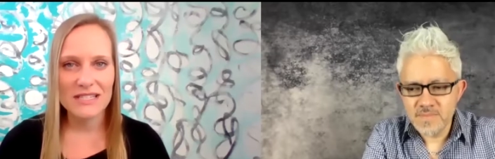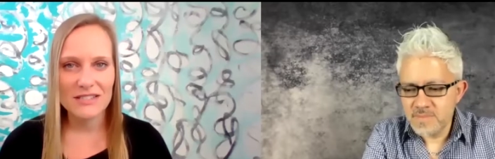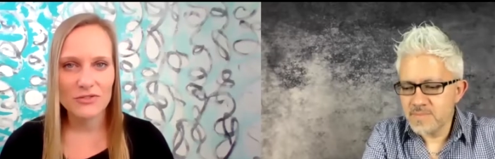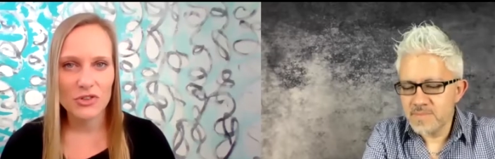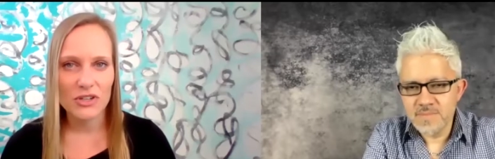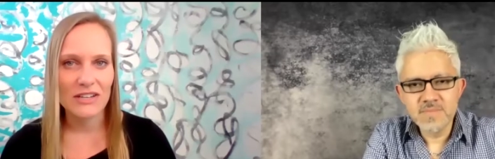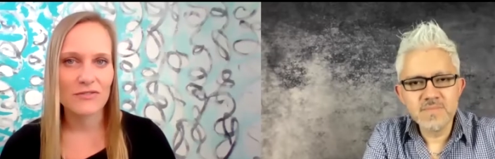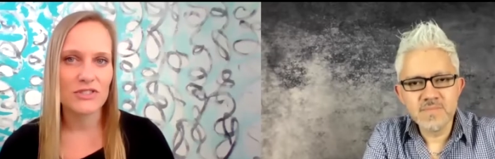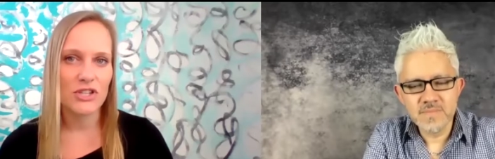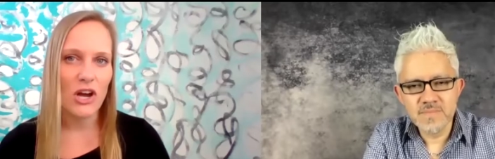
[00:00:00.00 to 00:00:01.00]
Speaker 1: of creating
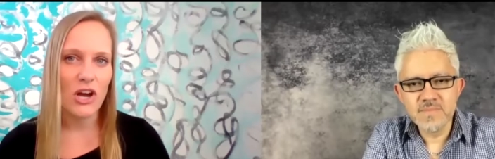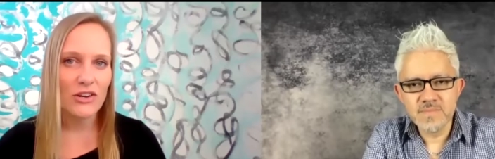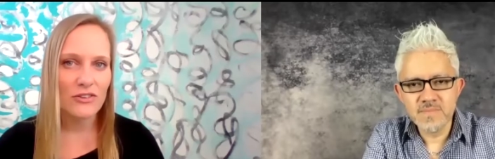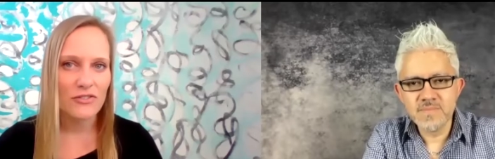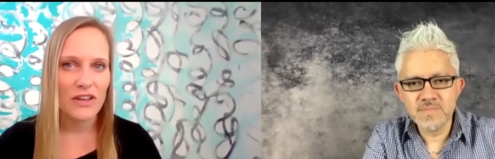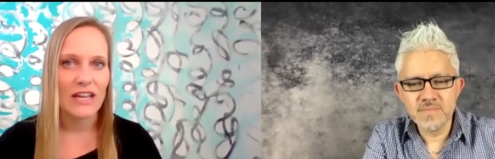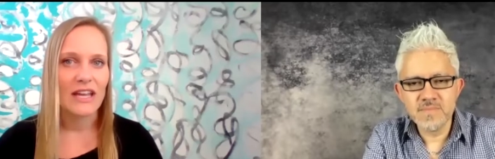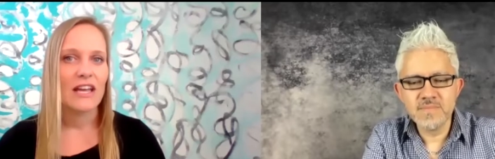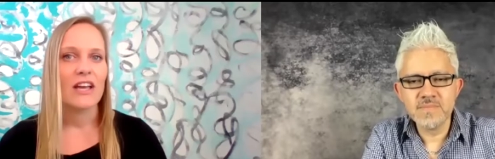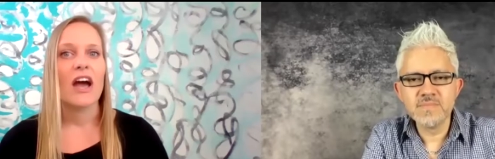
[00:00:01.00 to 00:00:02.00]
photography,
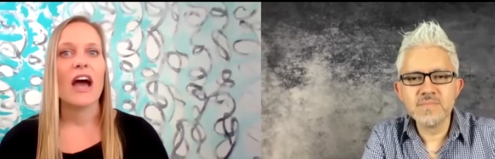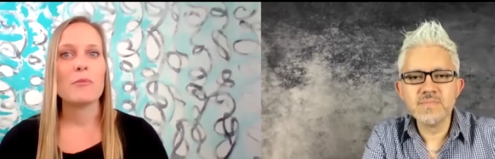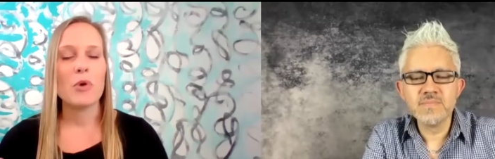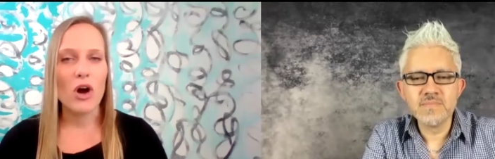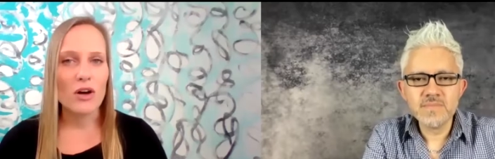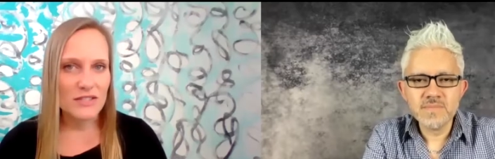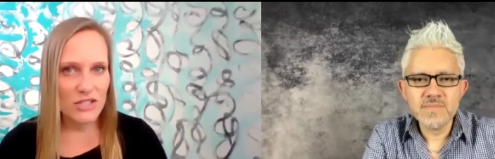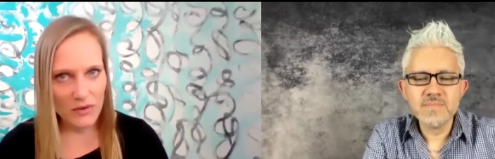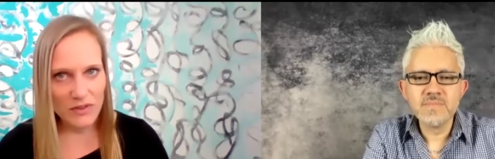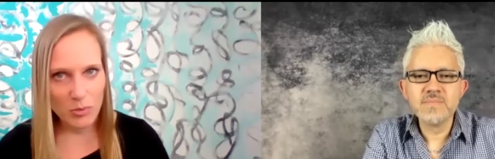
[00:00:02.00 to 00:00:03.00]
I'm also
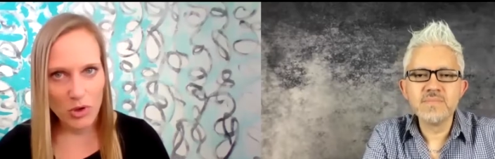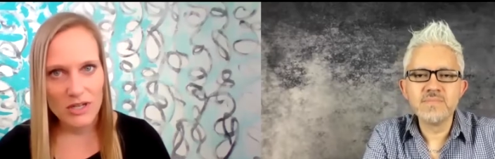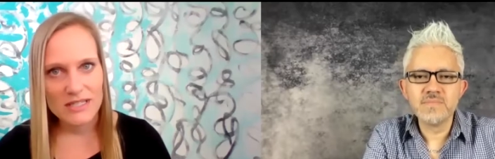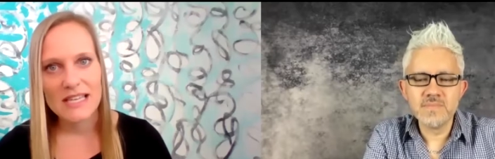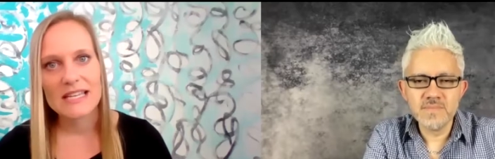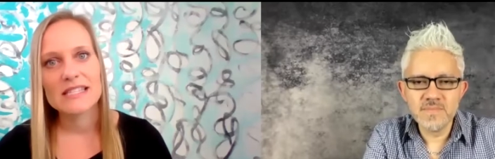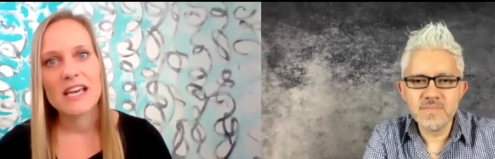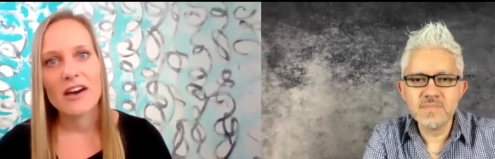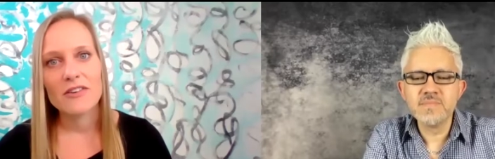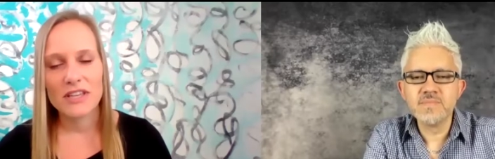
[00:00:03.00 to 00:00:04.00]
in the process
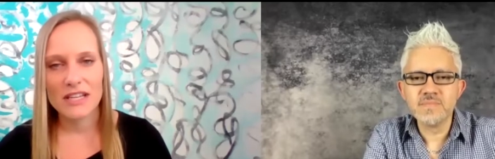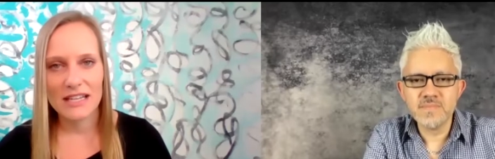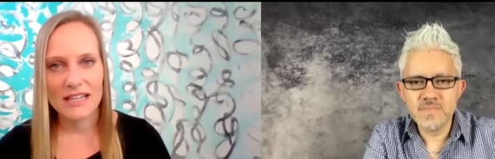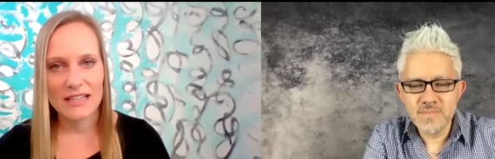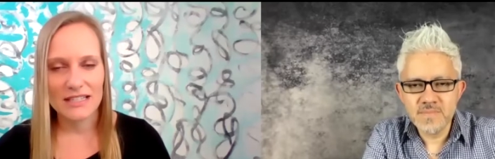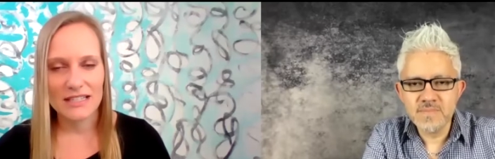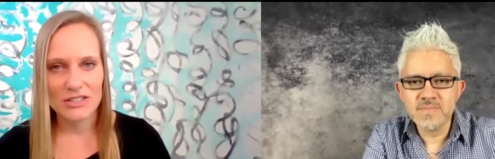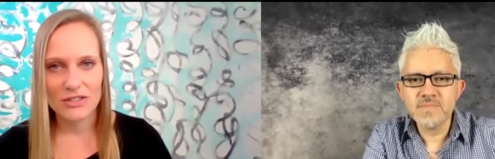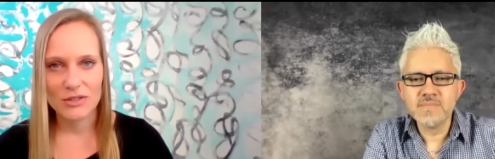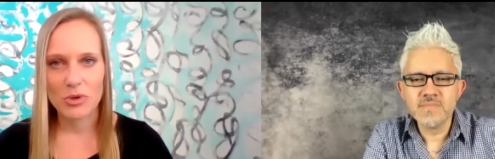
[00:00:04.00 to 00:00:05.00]
of getting connected
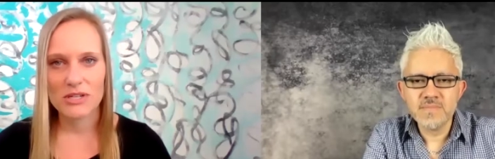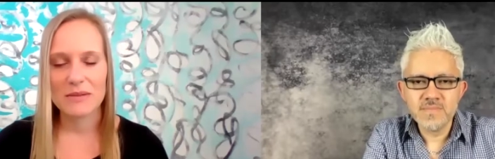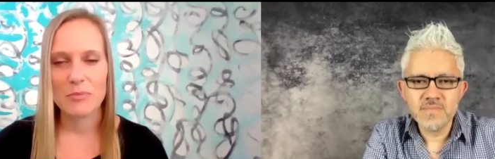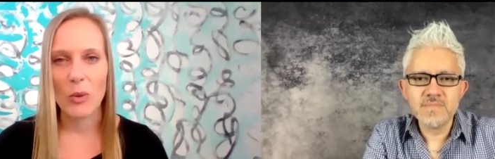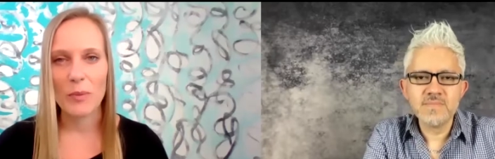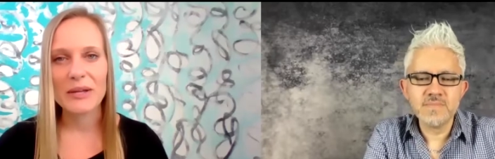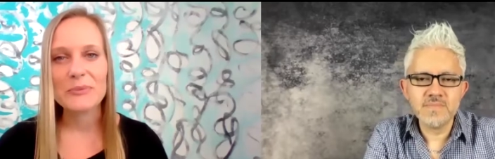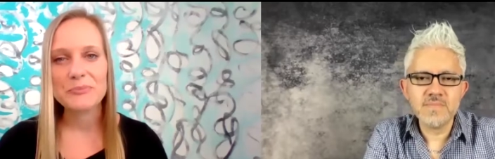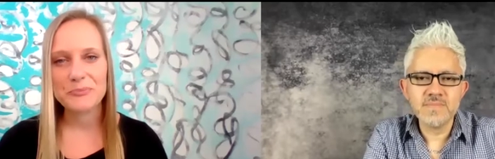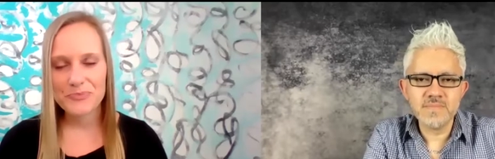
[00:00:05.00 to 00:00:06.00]
to the present moment.
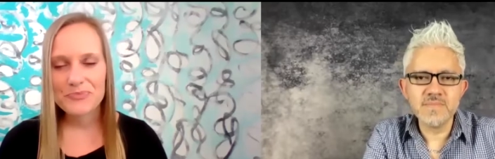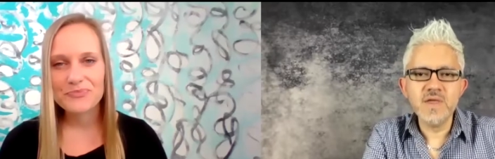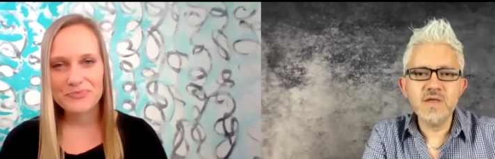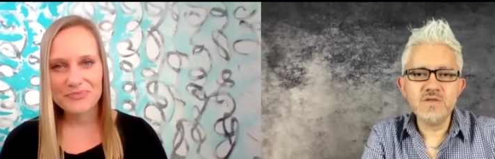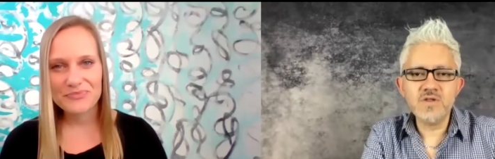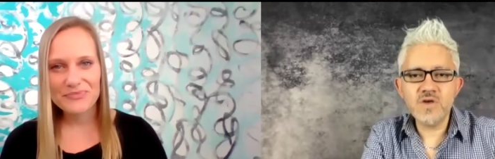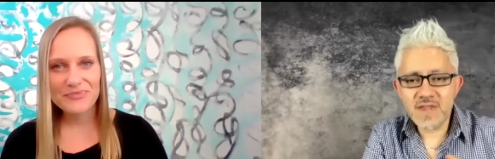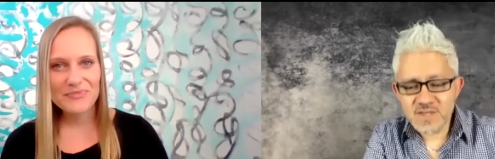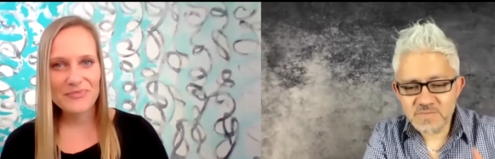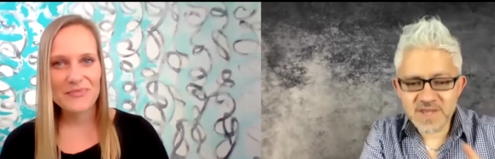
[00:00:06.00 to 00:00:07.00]
Speaker 2: Mm. You know, that
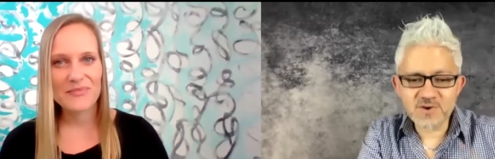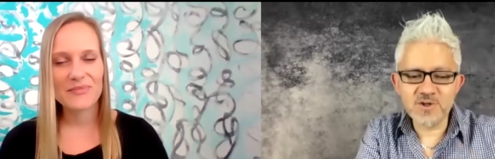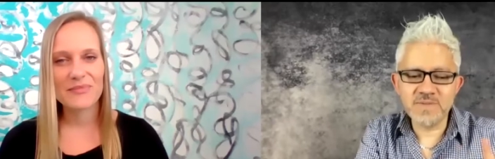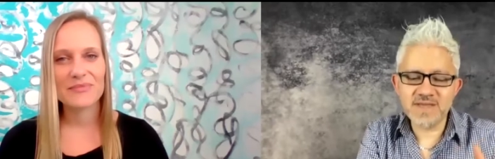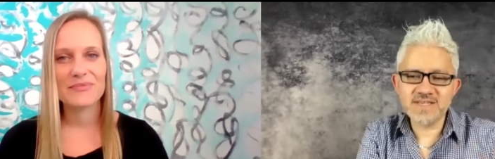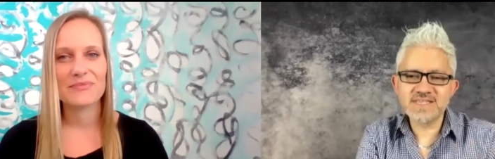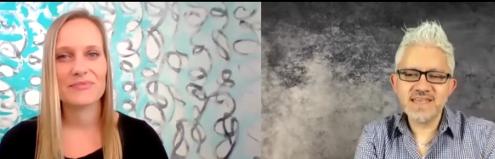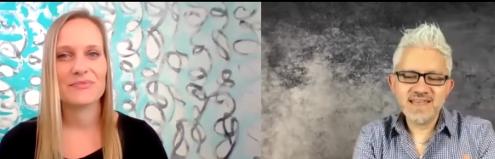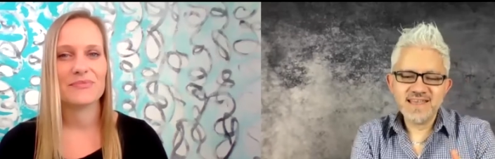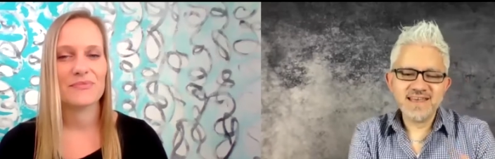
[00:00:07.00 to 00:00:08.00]
is pretty cool because
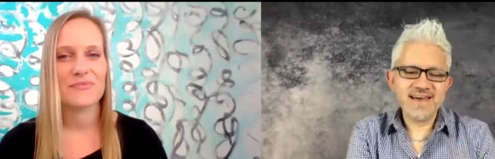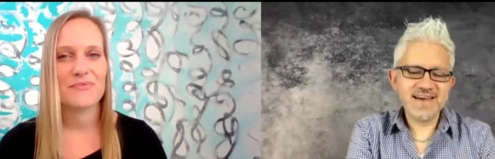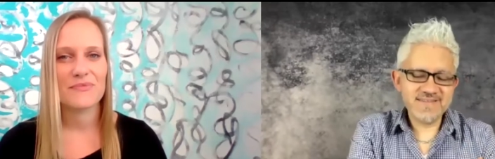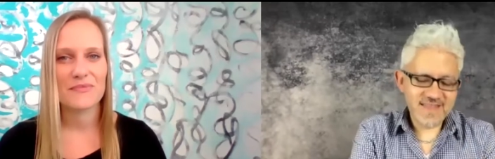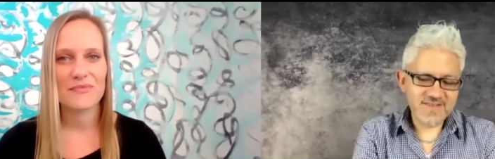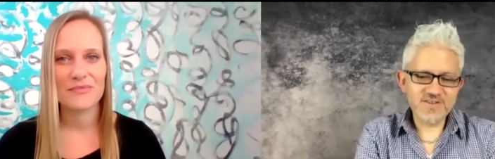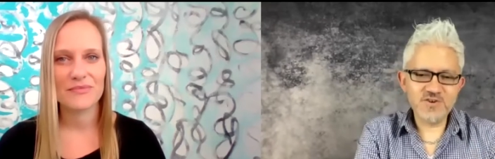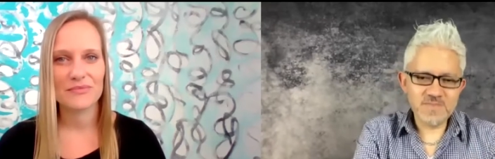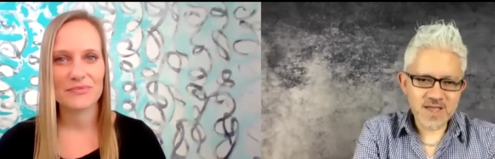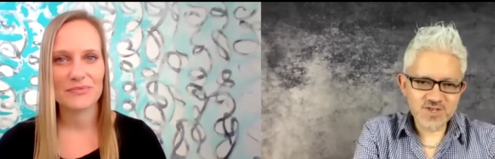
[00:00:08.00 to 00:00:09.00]
uh, now that you're
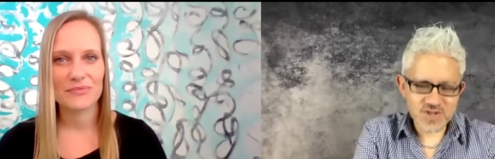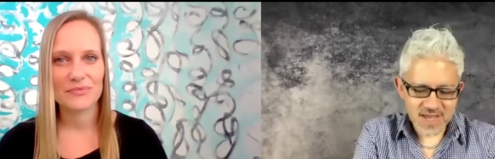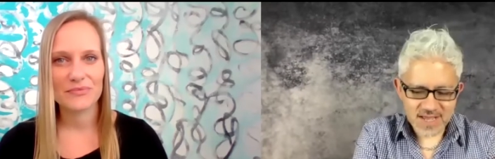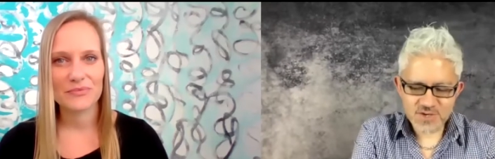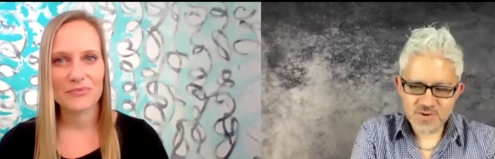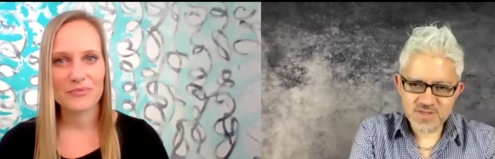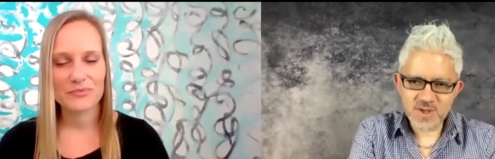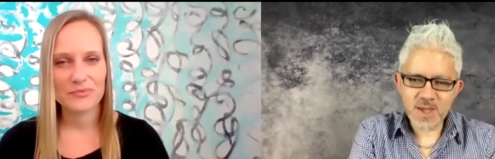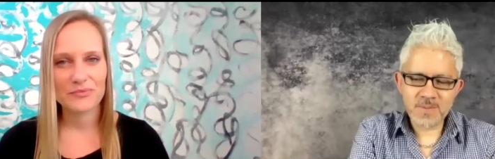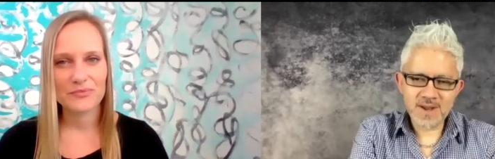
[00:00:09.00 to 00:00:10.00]
mentioning as you were
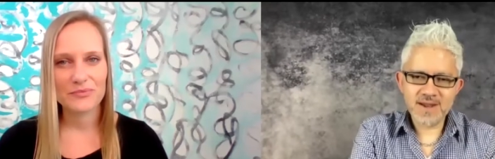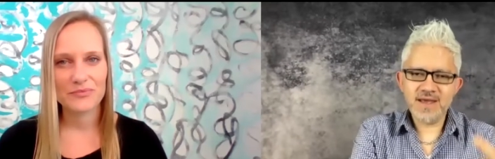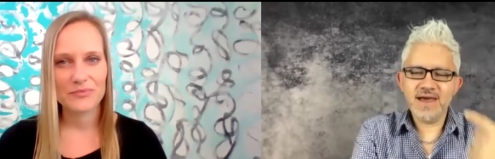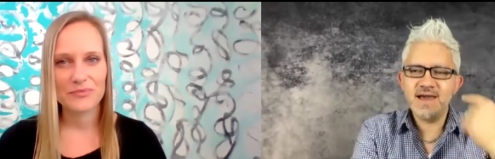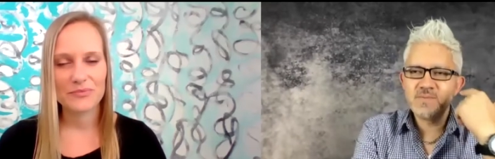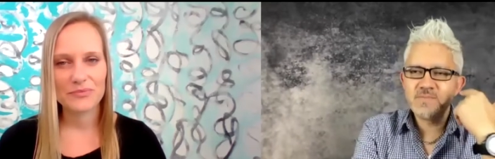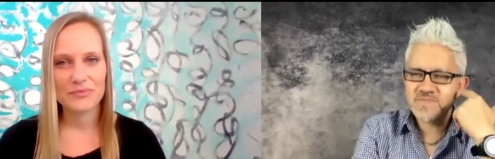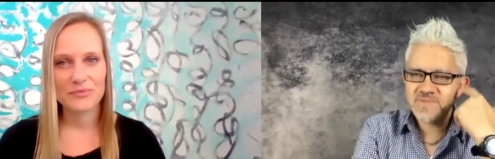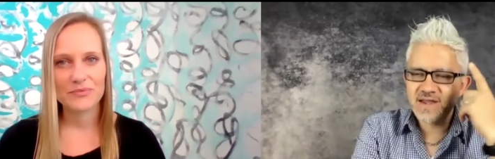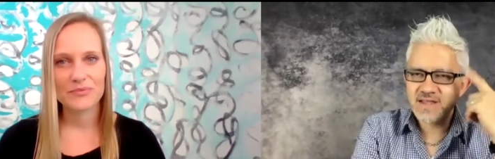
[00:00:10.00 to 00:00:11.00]
talking about it i'm
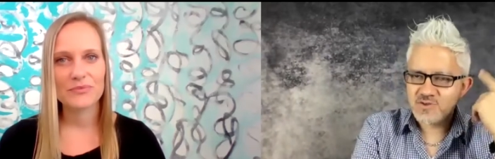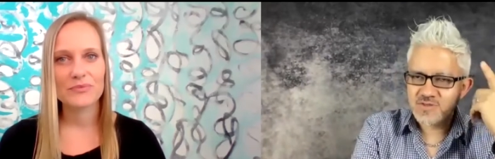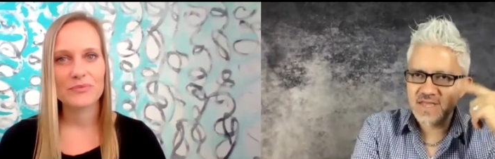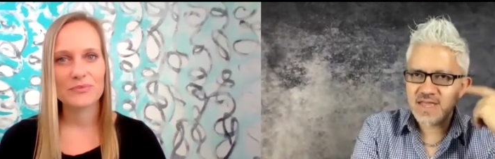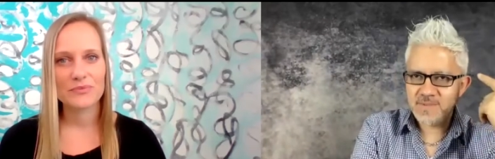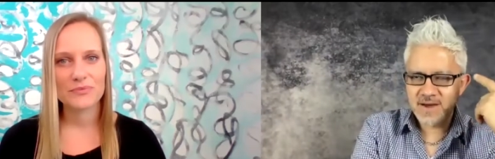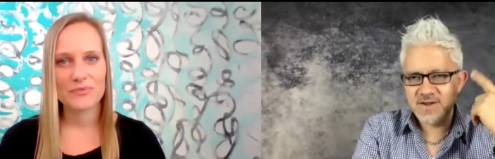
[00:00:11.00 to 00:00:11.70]
starting to think about and